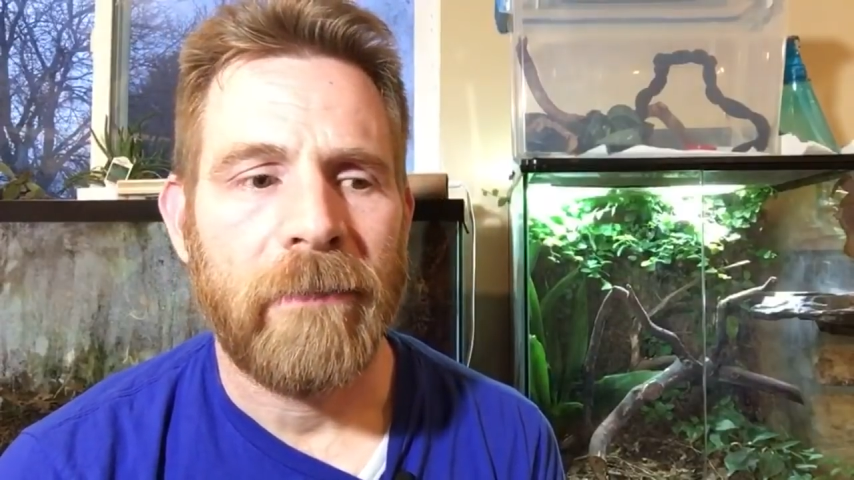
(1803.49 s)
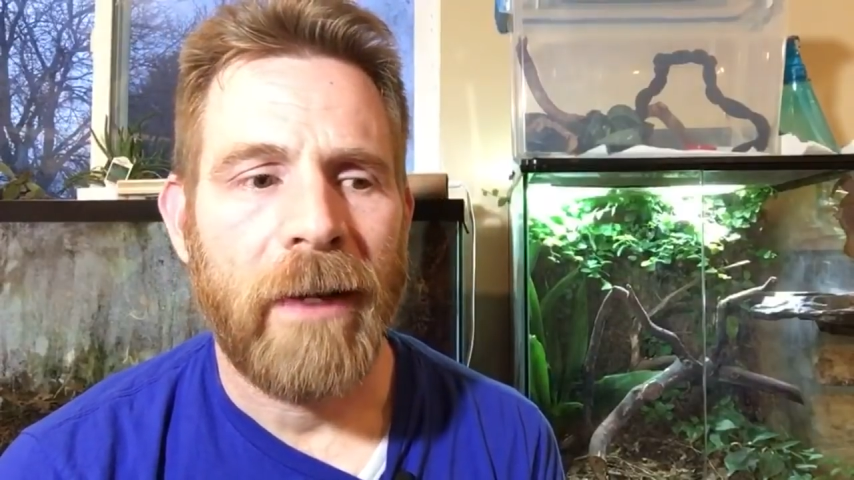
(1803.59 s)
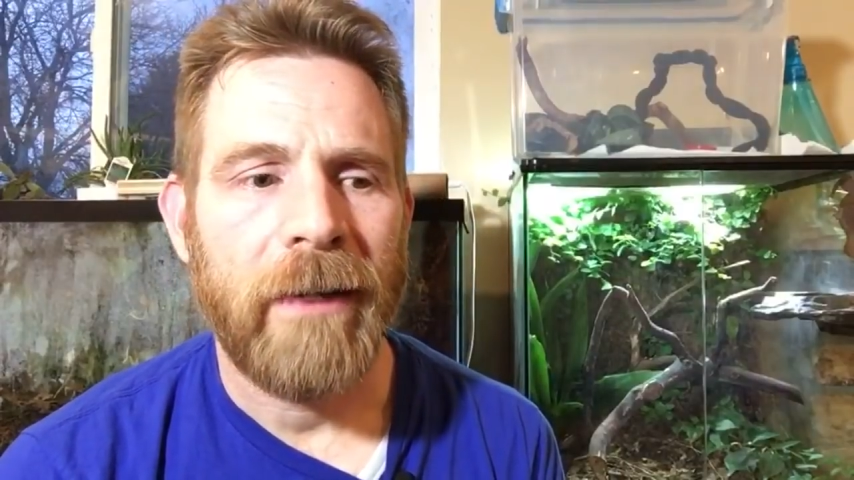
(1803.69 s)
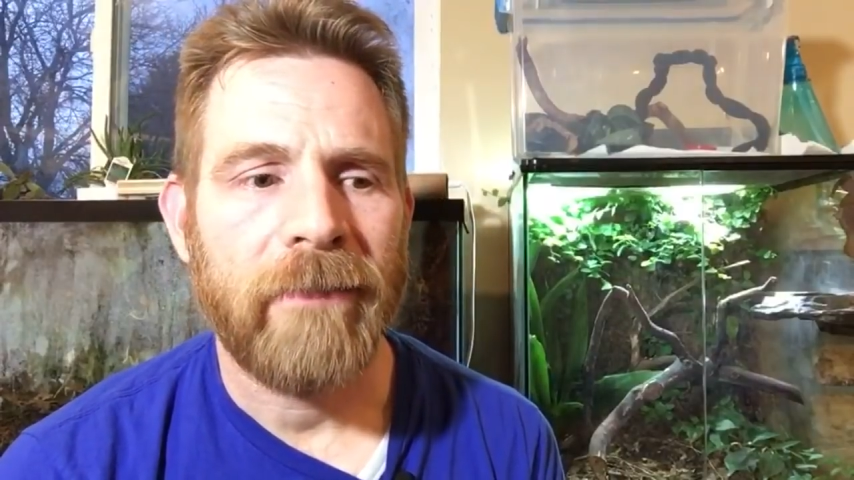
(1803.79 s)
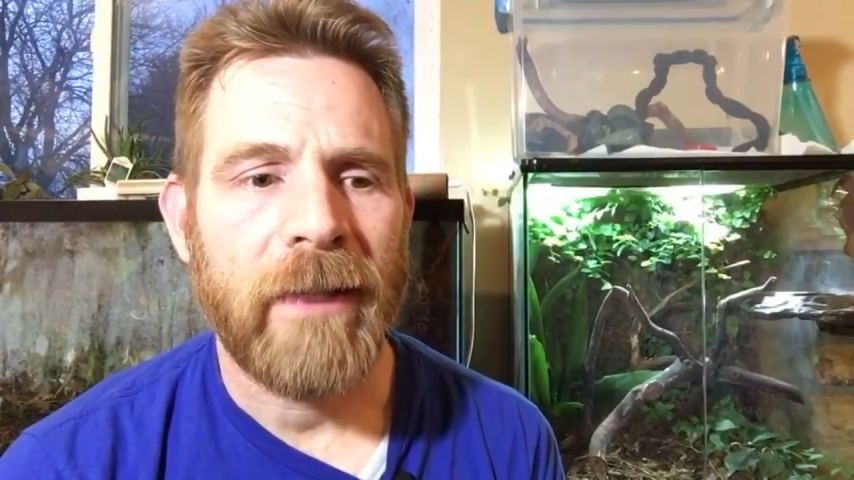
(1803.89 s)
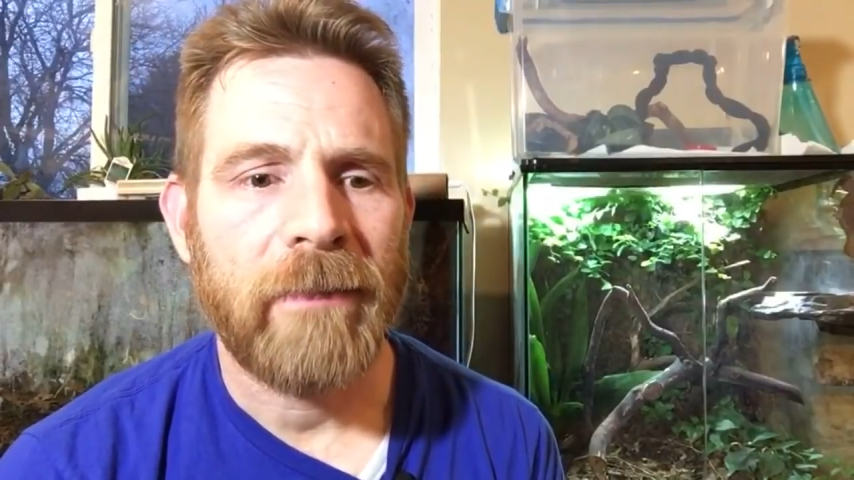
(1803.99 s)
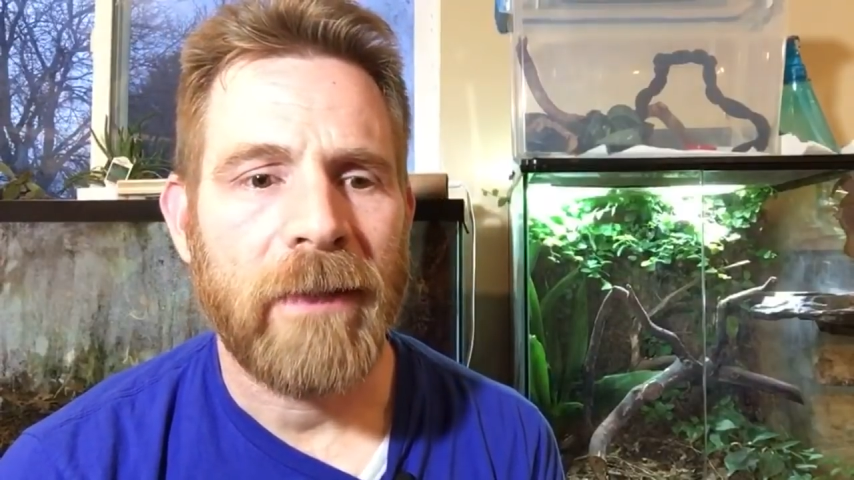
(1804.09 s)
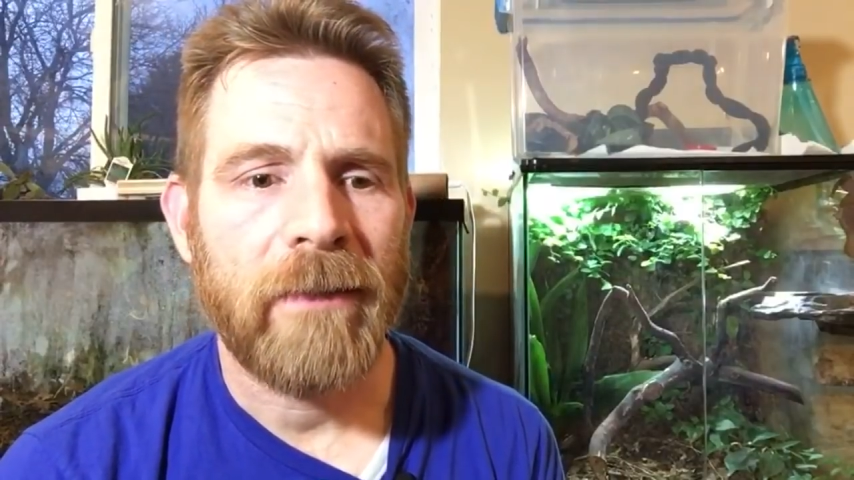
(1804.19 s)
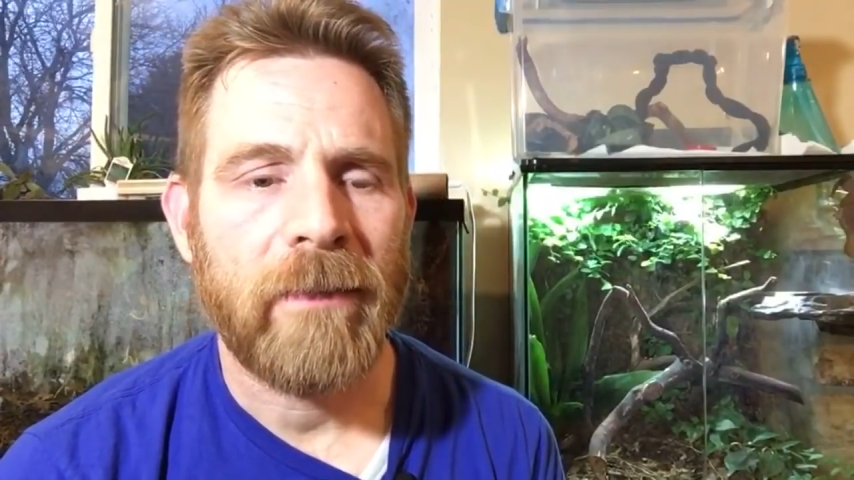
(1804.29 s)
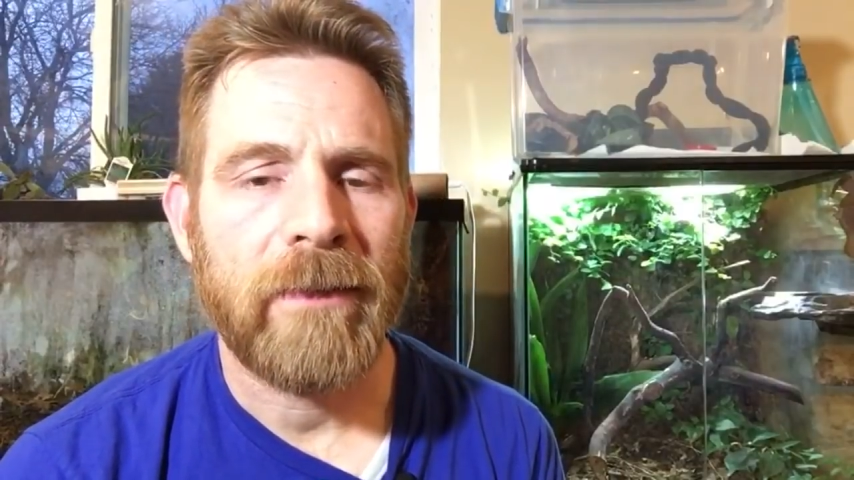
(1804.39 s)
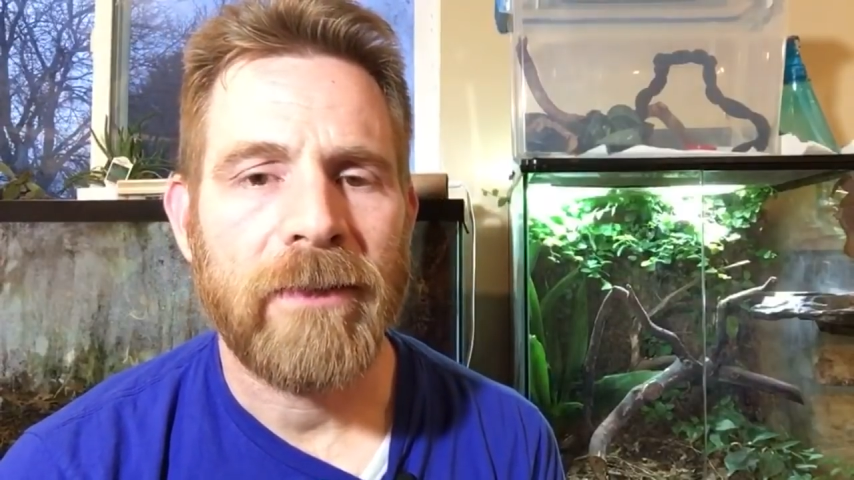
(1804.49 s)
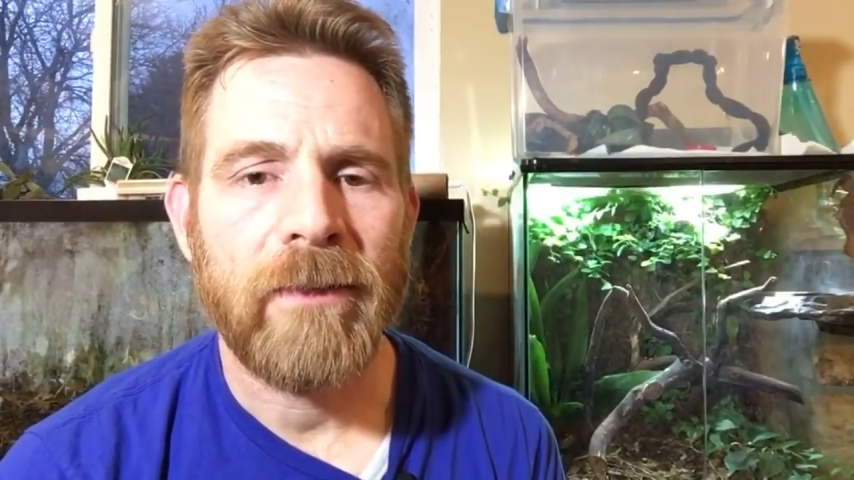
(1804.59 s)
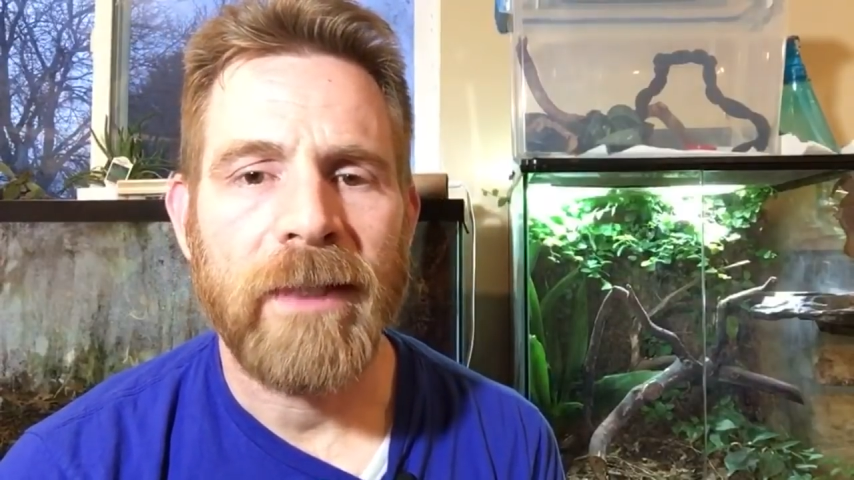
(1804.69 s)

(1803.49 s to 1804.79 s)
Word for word: I have kept other birds too.